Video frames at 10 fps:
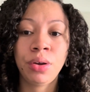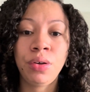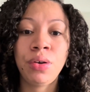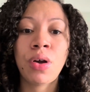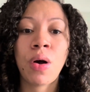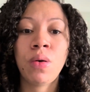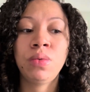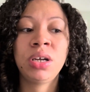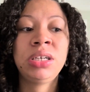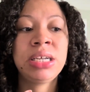
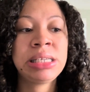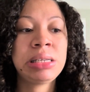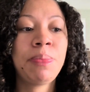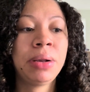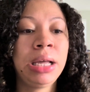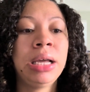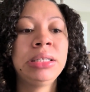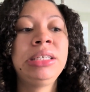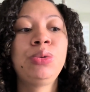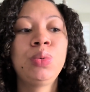The
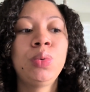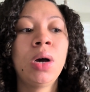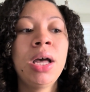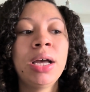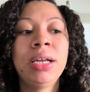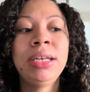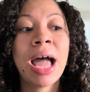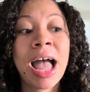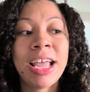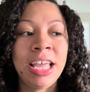discipline to
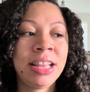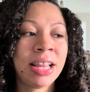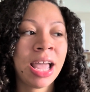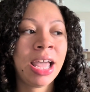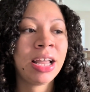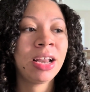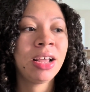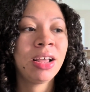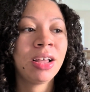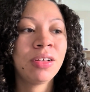not
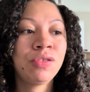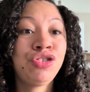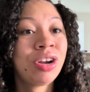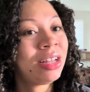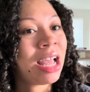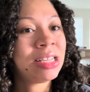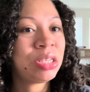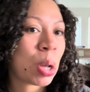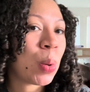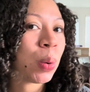drink that
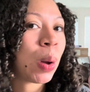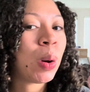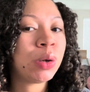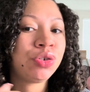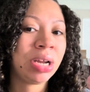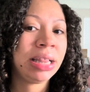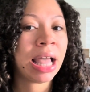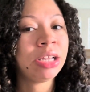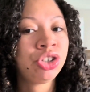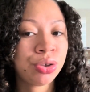soda or drink
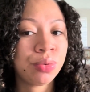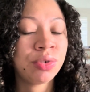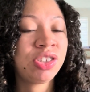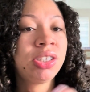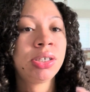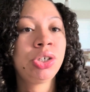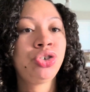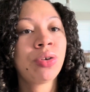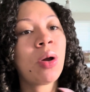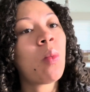that juice, to
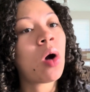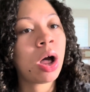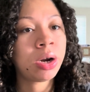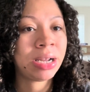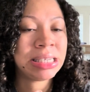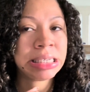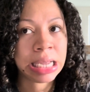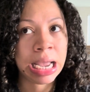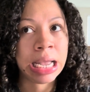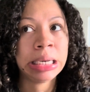drink water
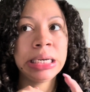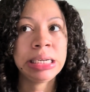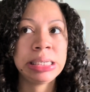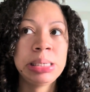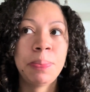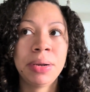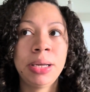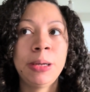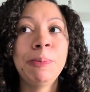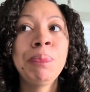instead. The
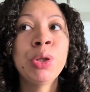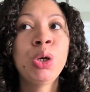discipline